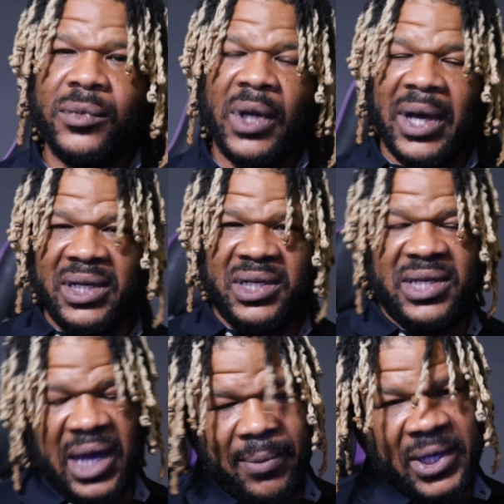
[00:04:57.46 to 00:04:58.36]
A
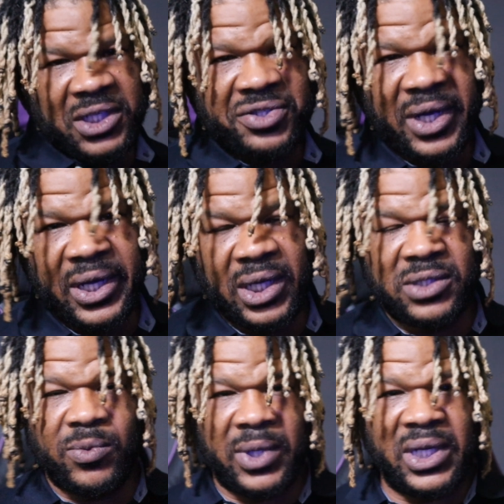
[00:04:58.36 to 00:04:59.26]
dominant trait is
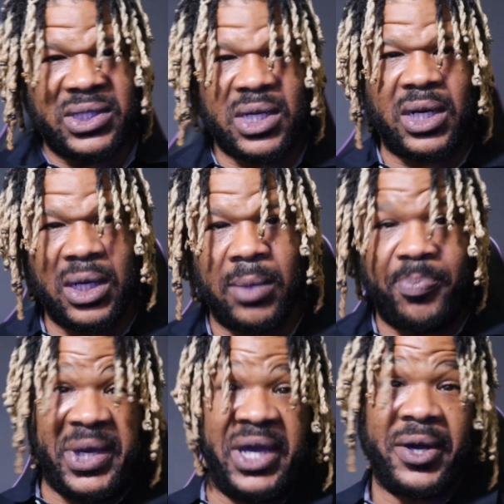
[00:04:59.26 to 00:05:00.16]
one that's going to
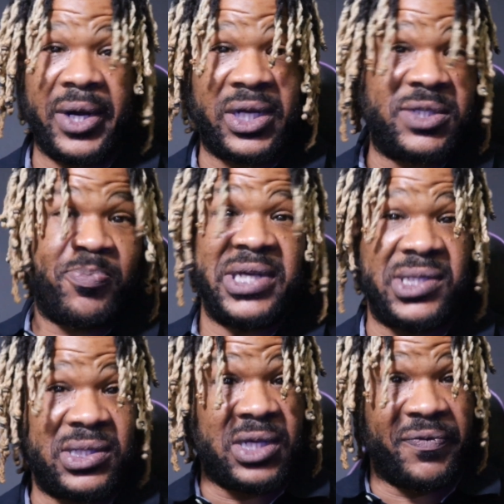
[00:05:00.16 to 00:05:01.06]
appear and express
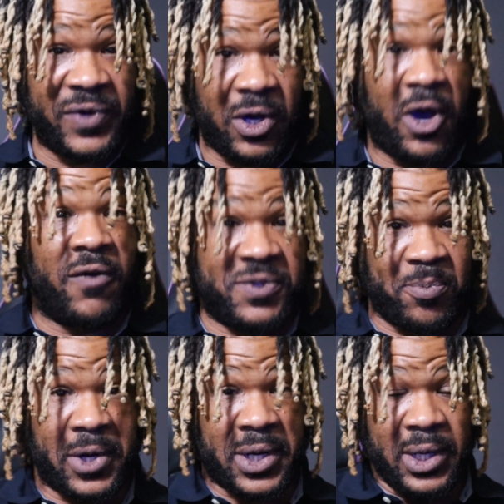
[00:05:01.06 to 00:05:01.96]
itself in the offspring